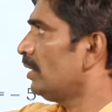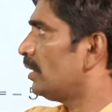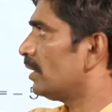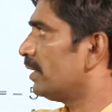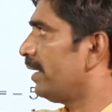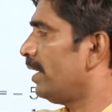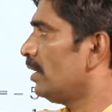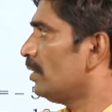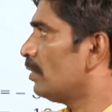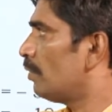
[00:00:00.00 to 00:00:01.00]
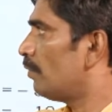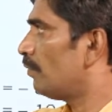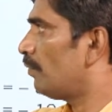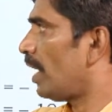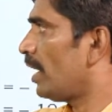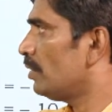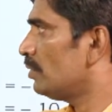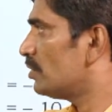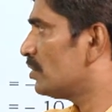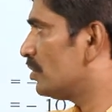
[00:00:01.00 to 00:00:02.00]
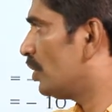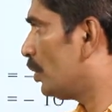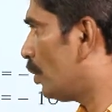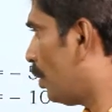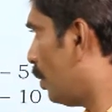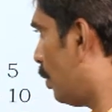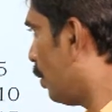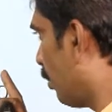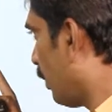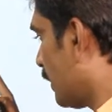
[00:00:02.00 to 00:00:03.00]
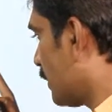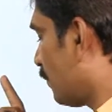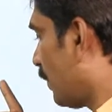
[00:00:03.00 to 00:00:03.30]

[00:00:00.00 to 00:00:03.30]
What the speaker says: 10, 5, 0, minus 5,